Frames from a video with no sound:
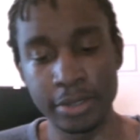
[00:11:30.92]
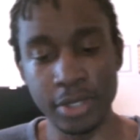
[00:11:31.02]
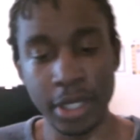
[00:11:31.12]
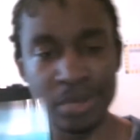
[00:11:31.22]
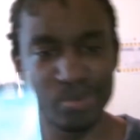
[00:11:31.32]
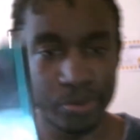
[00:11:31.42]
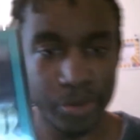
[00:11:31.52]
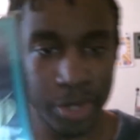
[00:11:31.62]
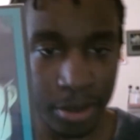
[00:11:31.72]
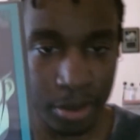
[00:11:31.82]
So yeah,
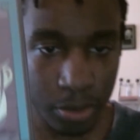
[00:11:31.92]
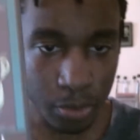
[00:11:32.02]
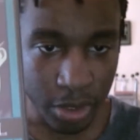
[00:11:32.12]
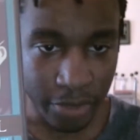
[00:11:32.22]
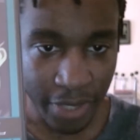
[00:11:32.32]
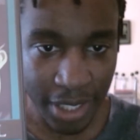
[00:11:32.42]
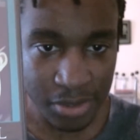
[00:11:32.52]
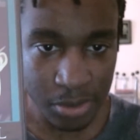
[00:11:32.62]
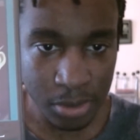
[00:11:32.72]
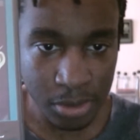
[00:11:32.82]
3
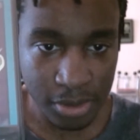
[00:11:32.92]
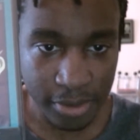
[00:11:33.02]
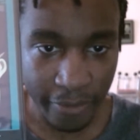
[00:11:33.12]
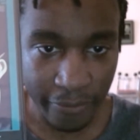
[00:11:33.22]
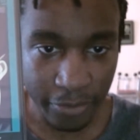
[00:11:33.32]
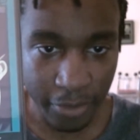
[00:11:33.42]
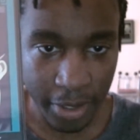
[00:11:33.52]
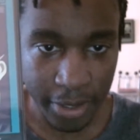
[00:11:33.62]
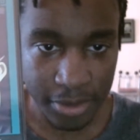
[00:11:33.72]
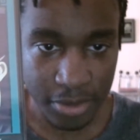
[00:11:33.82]
vessels, the
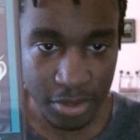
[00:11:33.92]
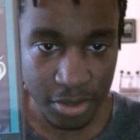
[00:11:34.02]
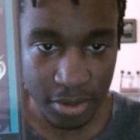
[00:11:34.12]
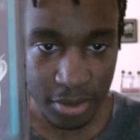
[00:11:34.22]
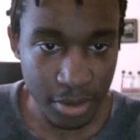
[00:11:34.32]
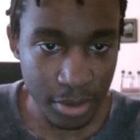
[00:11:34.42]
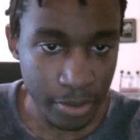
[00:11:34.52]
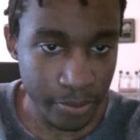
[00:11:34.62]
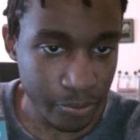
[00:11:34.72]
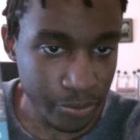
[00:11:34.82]
front,
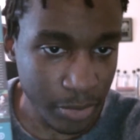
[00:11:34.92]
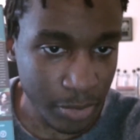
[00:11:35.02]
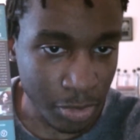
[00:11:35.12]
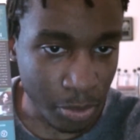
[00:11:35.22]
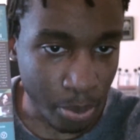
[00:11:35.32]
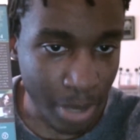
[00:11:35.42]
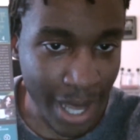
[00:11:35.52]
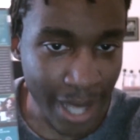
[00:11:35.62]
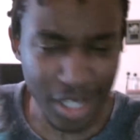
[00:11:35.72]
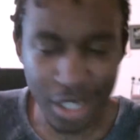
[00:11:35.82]
the
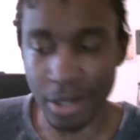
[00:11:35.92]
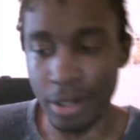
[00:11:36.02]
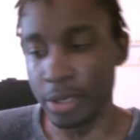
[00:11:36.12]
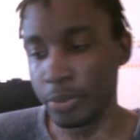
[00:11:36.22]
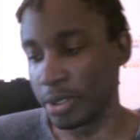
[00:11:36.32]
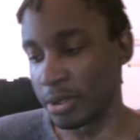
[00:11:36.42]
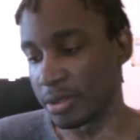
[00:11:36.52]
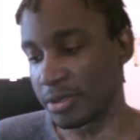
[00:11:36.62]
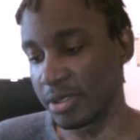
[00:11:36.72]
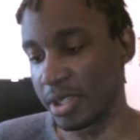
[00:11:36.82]
back, and I already put
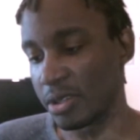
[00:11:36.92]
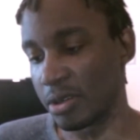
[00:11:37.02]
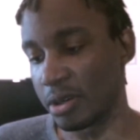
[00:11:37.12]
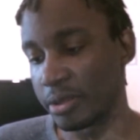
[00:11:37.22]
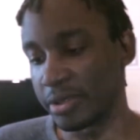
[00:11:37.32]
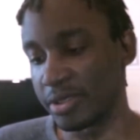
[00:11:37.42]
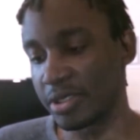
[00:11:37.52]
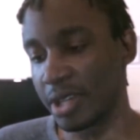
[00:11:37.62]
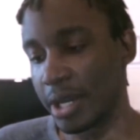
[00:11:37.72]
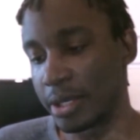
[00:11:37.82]
a slit on the
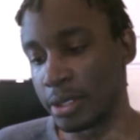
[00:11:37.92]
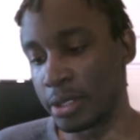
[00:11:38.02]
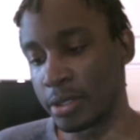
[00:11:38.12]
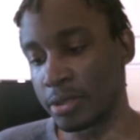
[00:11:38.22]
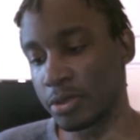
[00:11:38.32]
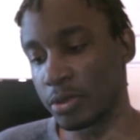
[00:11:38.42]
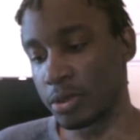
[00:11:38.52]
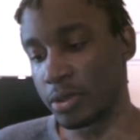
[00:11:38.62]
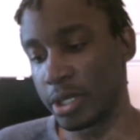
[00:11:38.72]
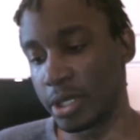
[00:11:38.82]
side here, so
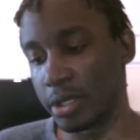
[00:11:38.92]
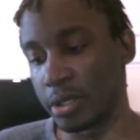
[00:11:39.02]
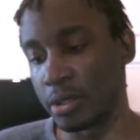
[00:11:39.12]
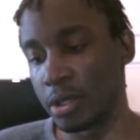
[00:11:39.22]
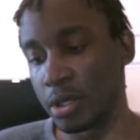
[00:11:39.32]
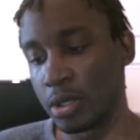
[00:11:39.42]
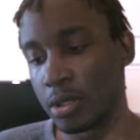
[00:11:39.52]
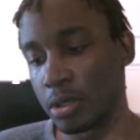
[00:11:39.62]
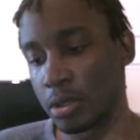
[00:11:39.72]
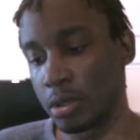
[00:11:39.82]
we'll go ahead and
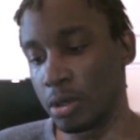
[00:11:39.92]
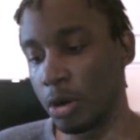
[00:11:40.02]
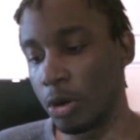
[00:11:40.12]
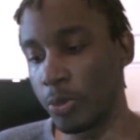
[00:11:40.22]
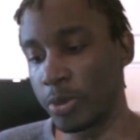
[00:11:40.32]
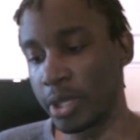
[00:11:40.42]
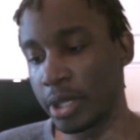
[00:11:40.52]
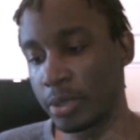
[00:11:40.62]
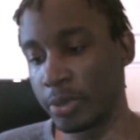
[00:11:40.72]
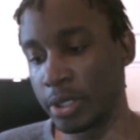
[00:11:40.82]
open
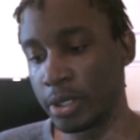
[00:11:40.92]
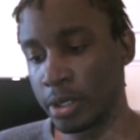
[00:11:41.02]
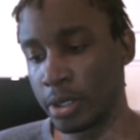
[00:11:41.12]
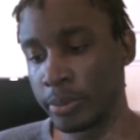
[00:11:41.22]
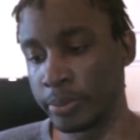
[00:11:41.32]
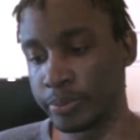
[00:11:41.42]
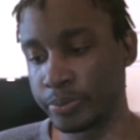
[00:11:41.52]
that up here.